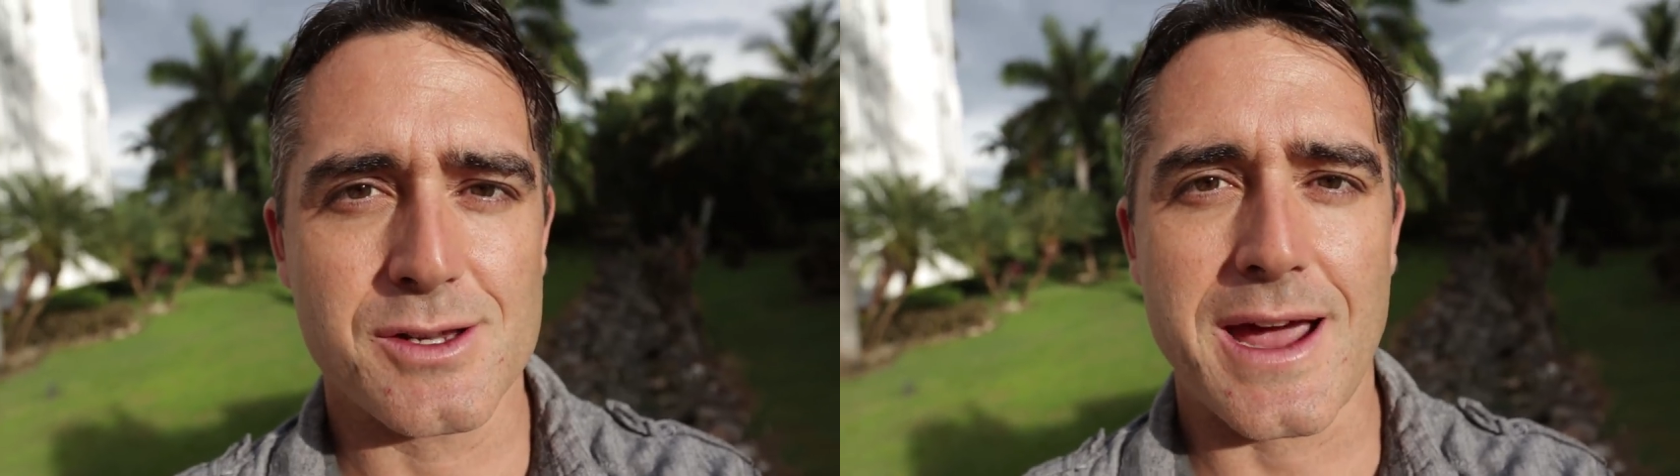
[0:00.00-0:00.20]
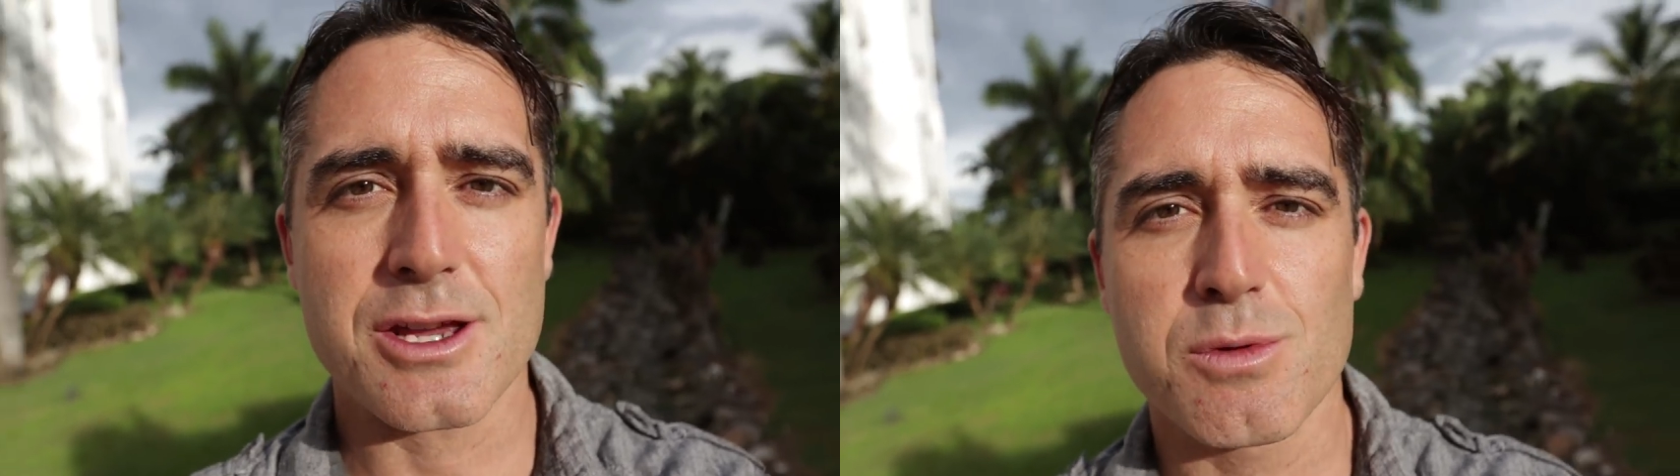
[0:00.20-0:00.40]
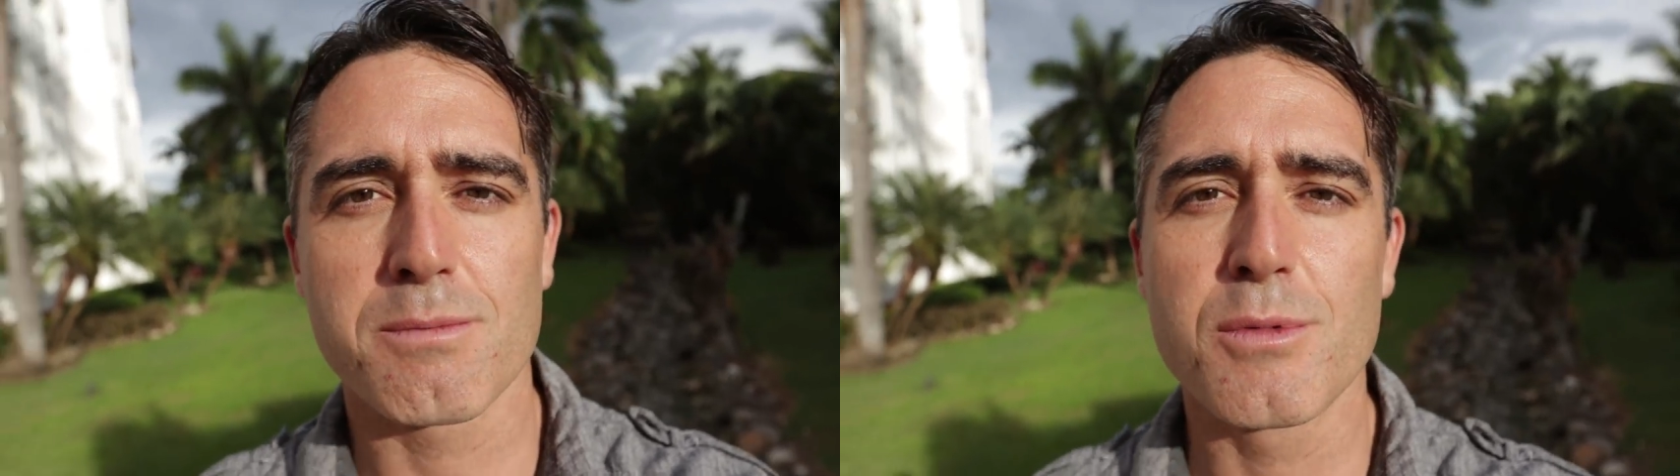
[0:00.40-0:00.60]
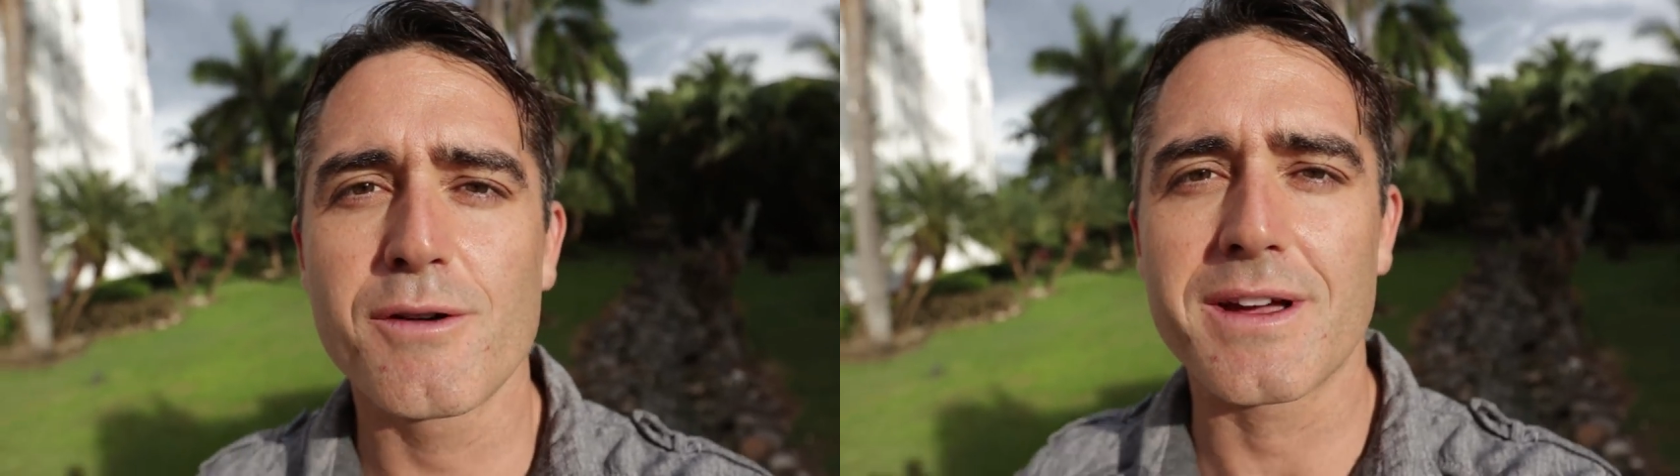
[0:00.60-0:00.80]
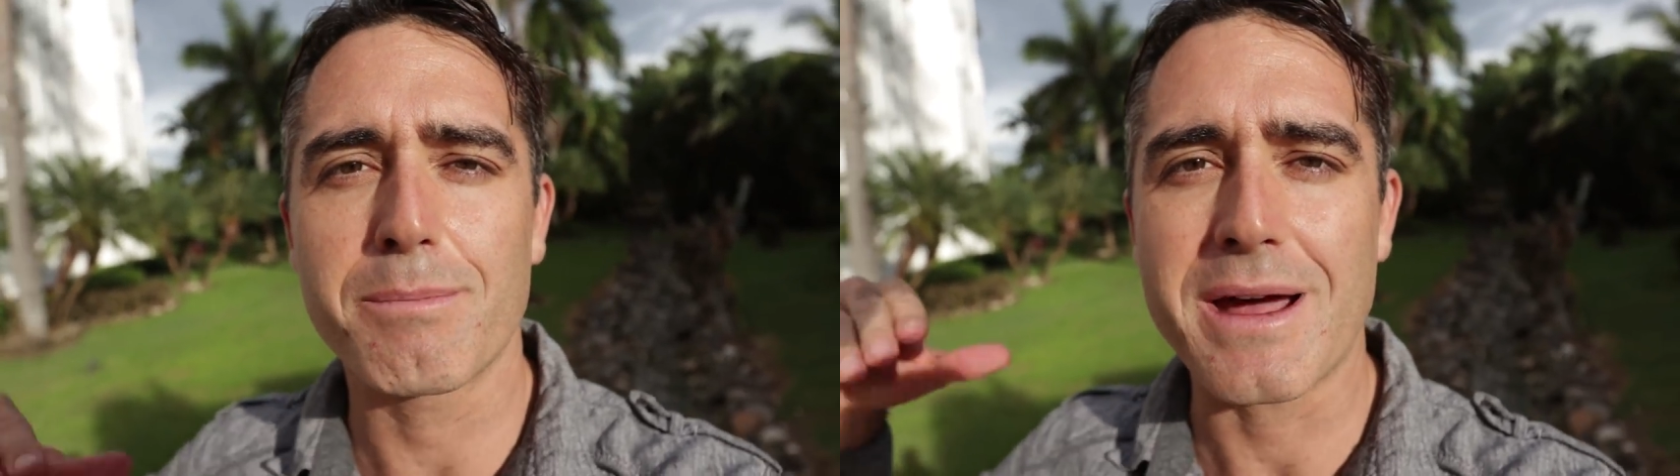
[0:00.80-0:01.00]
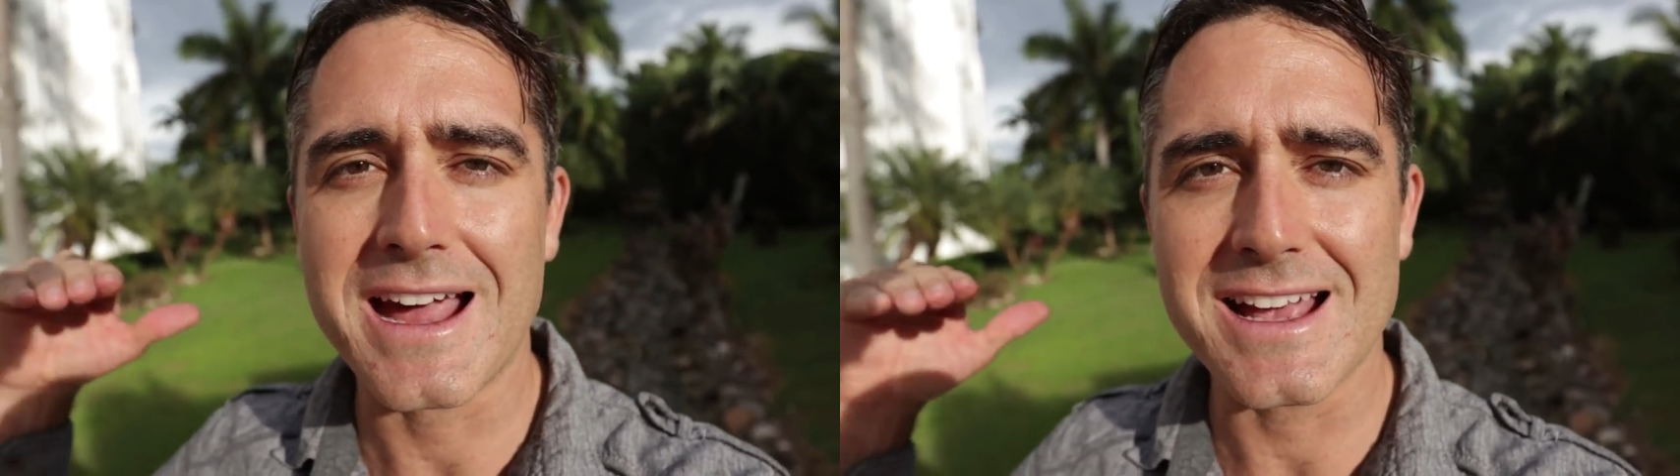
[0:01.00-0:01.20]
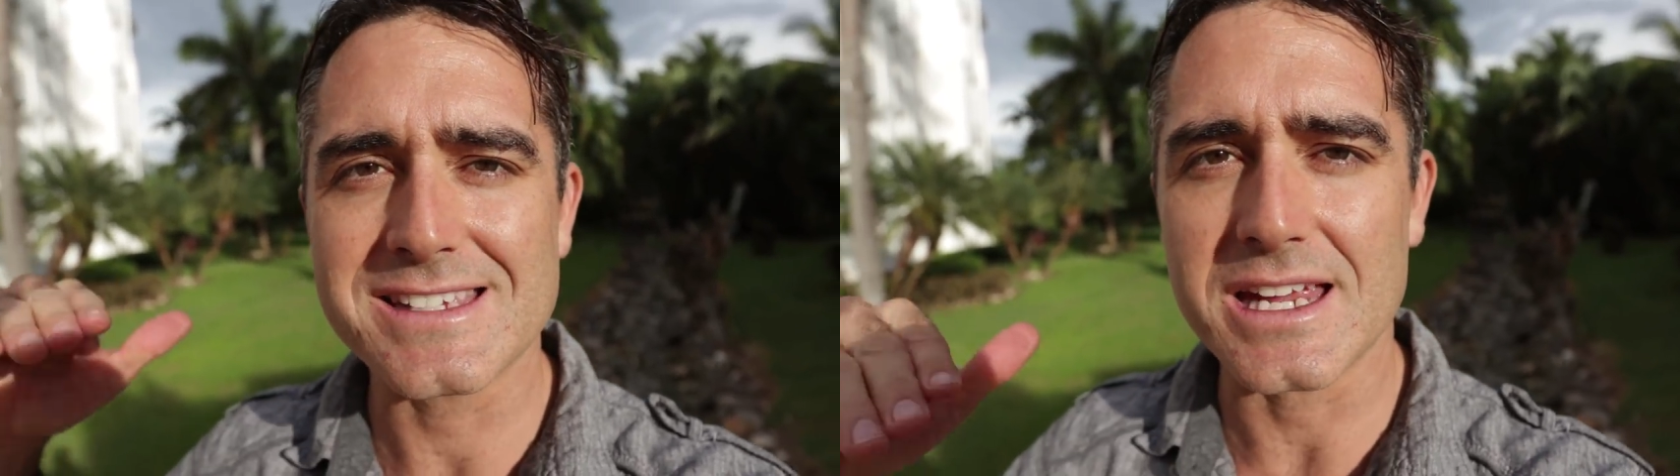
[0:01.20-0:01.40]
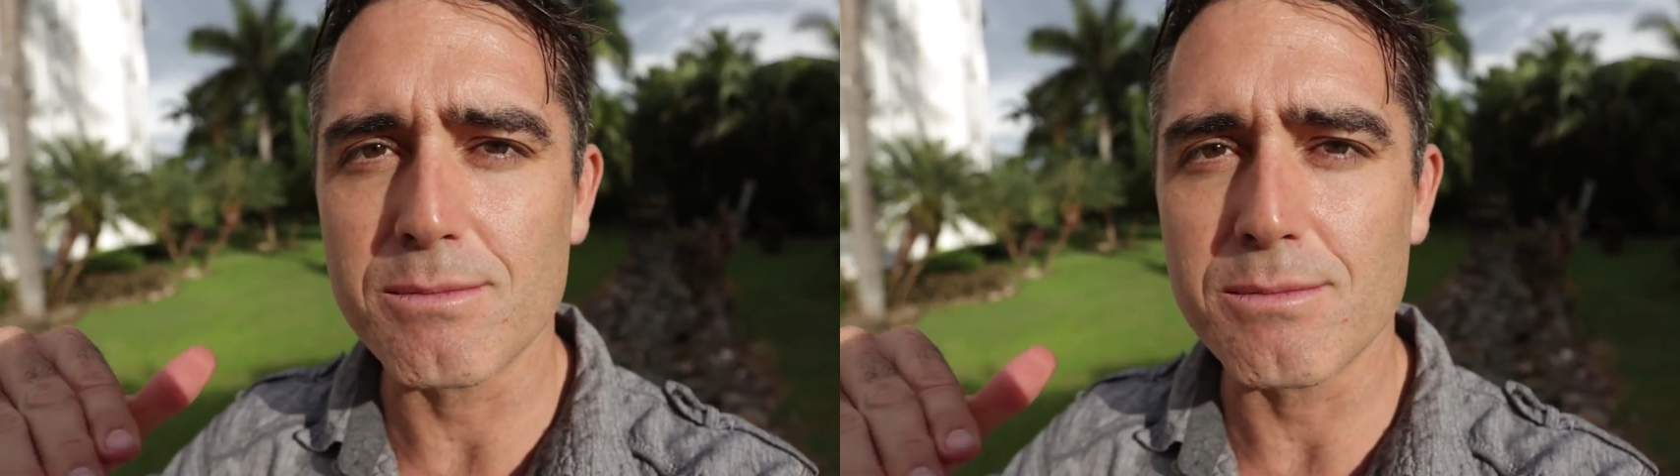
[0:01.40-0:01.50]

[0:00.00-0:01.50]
So as we're moving past